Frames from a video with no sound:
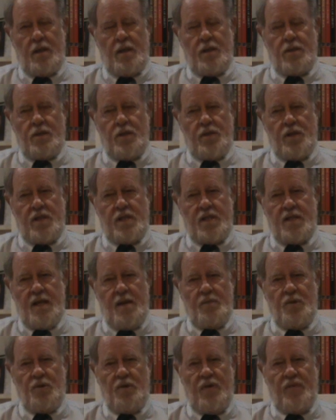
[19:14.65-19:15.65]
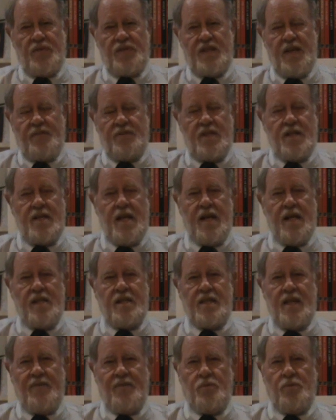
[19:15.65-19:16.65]
So the summer of
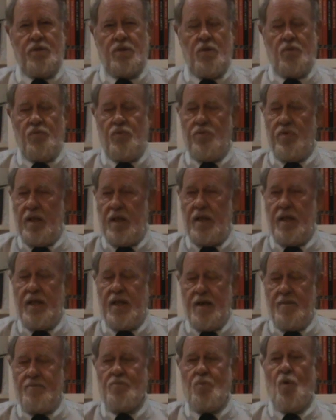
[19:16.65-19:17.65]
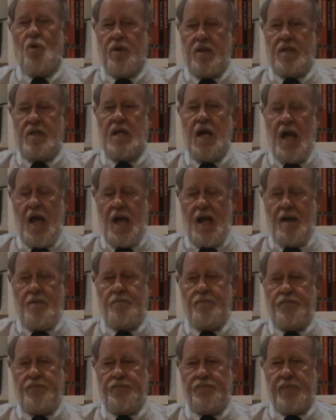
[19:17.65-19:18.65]
1787 was a really important
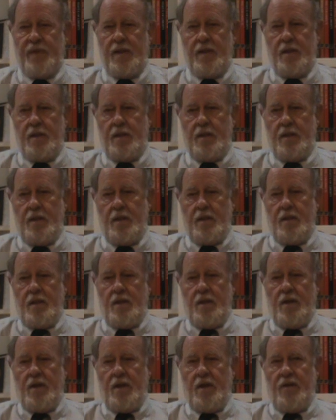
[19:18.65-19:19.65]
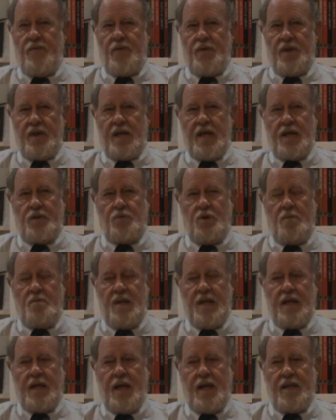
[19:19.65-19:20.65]
time for the country
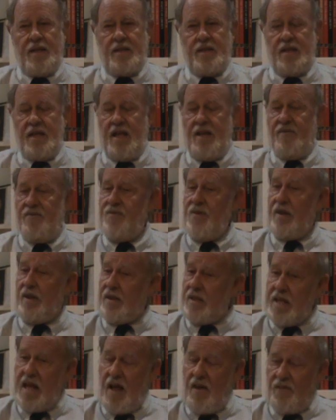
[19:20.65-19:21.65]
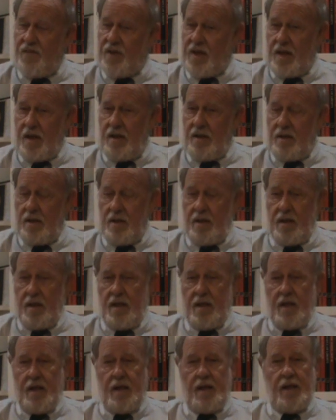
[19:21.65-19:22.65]
because in Philadelphia,
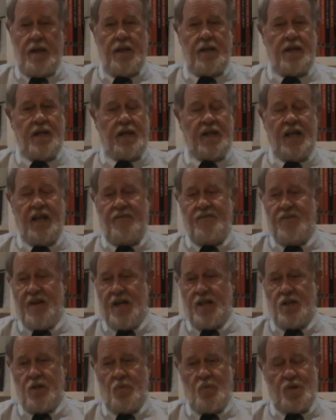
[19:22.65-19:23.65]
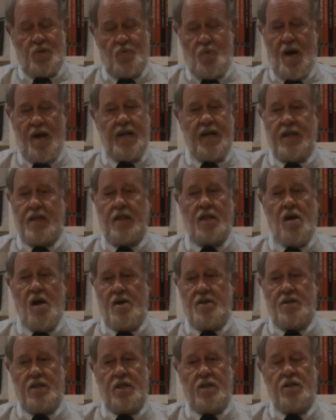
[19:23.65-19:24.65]
the convention was writing the
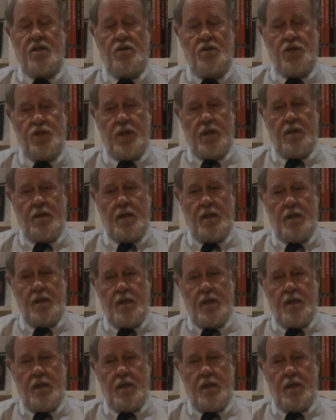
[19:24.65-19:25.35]
Constitution,